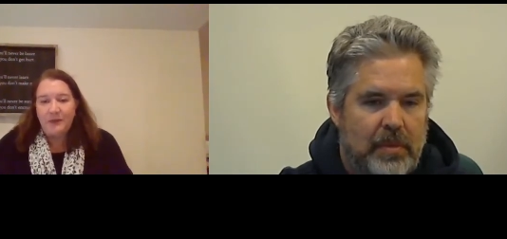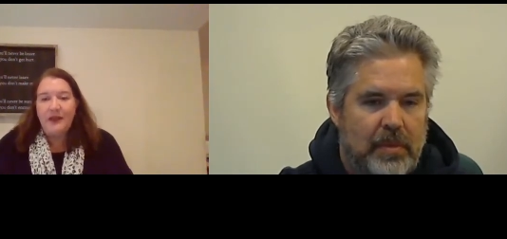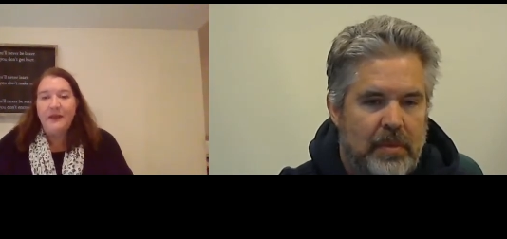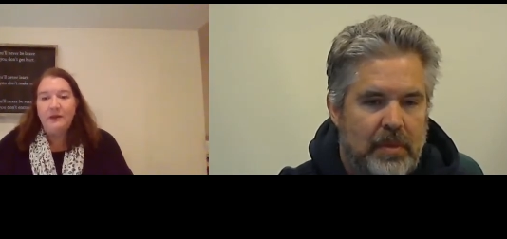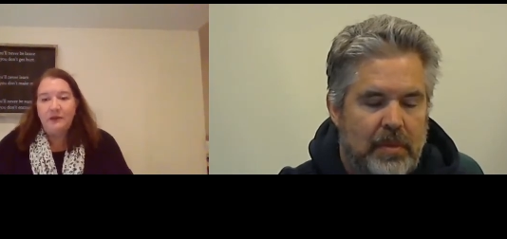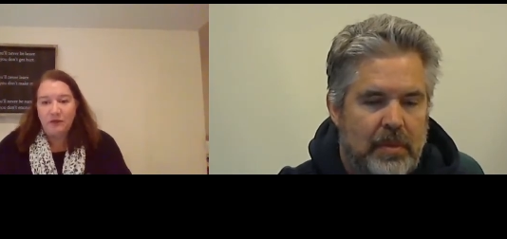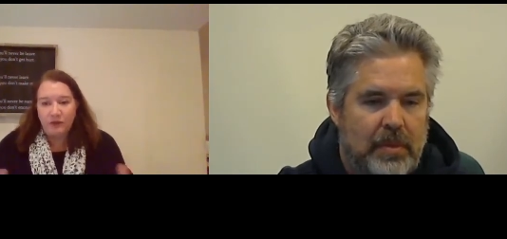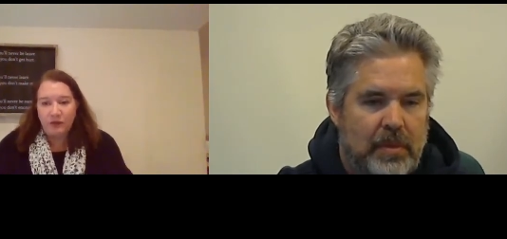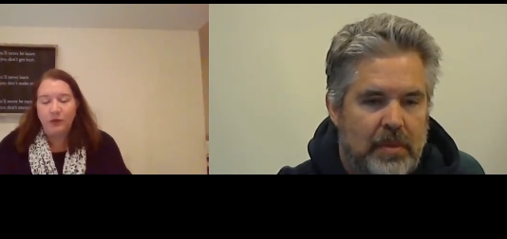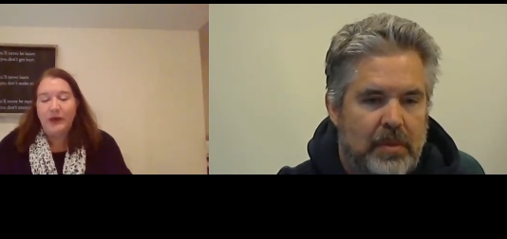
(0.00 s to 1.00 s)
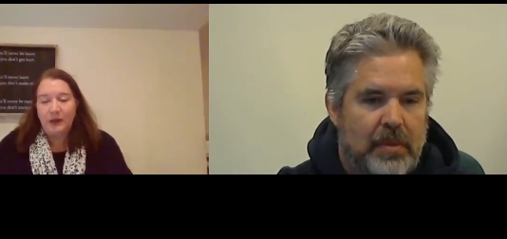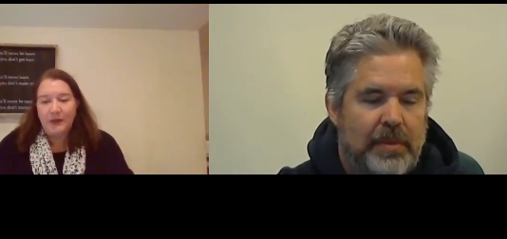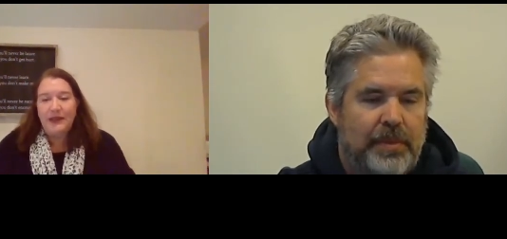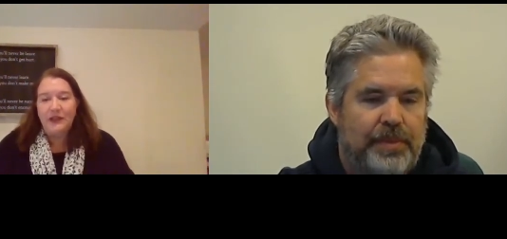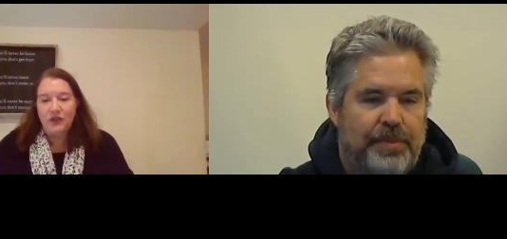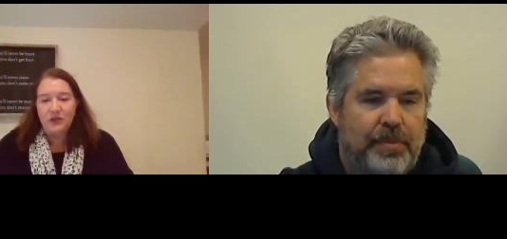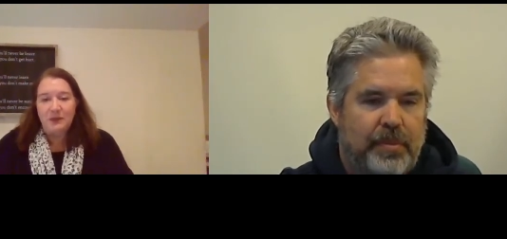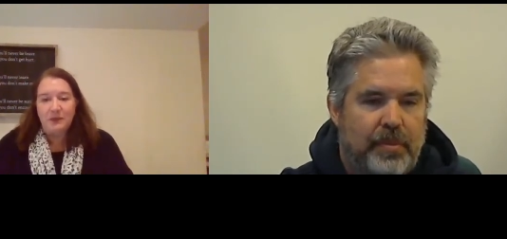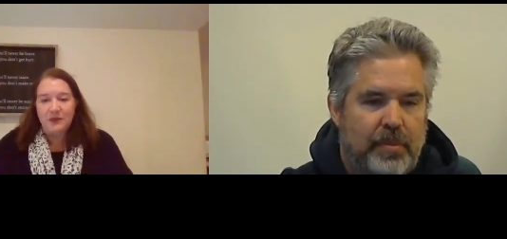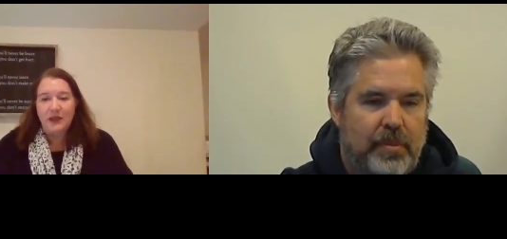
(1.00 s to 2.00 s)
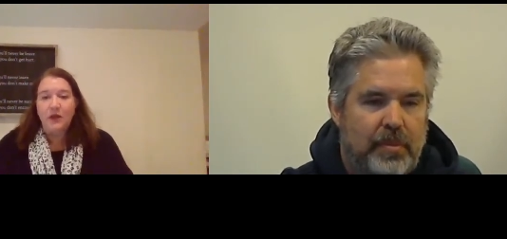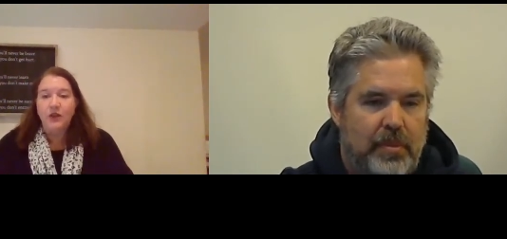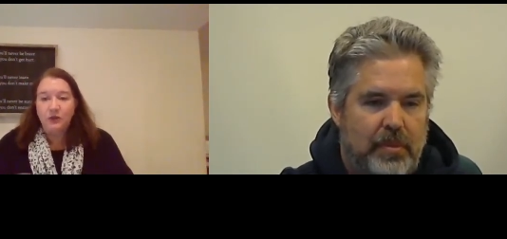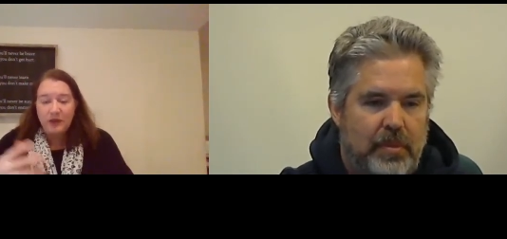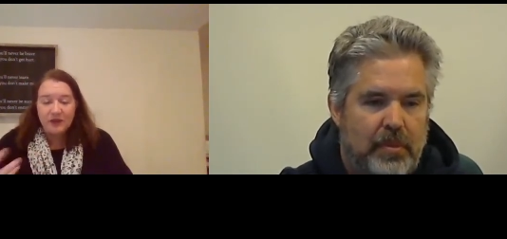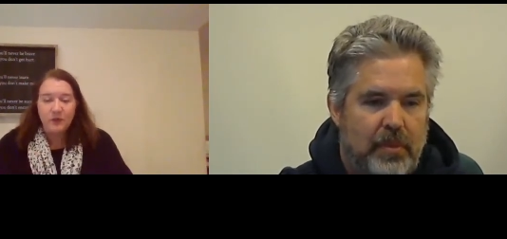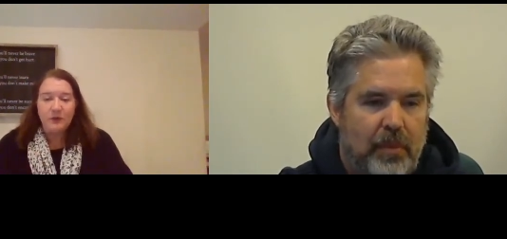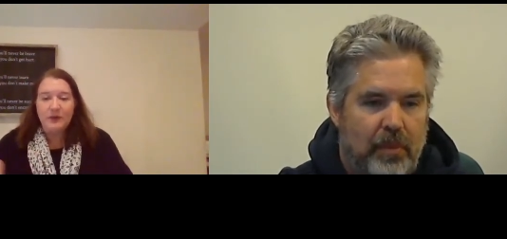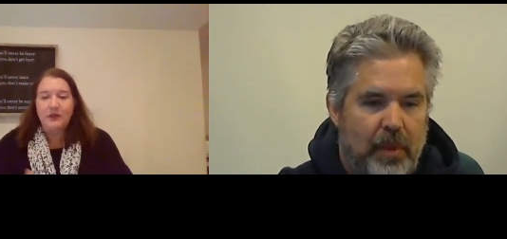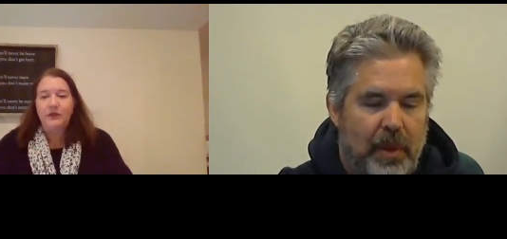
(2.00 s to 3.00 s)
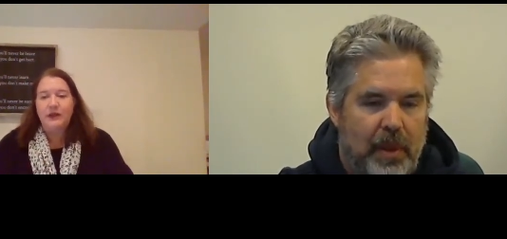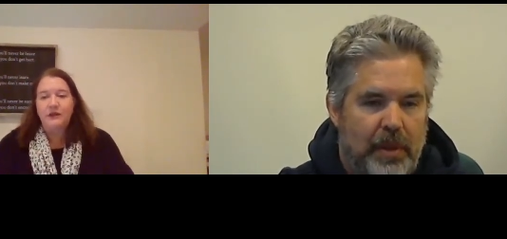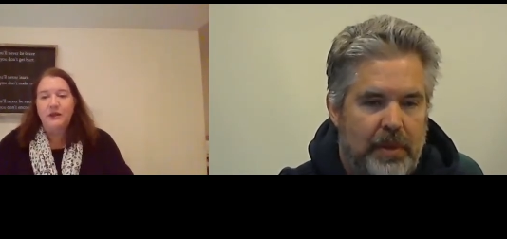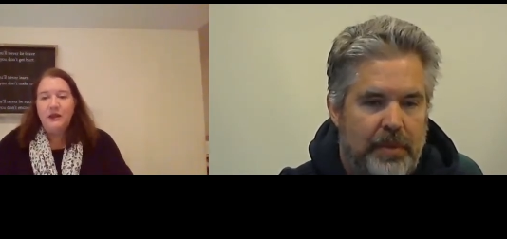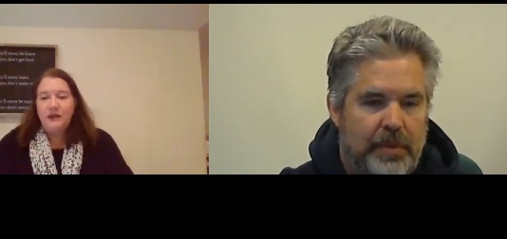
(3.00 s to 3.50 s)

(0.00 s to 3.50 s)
Speaker 1: And then through recommendations, people say, oh, this would be a great,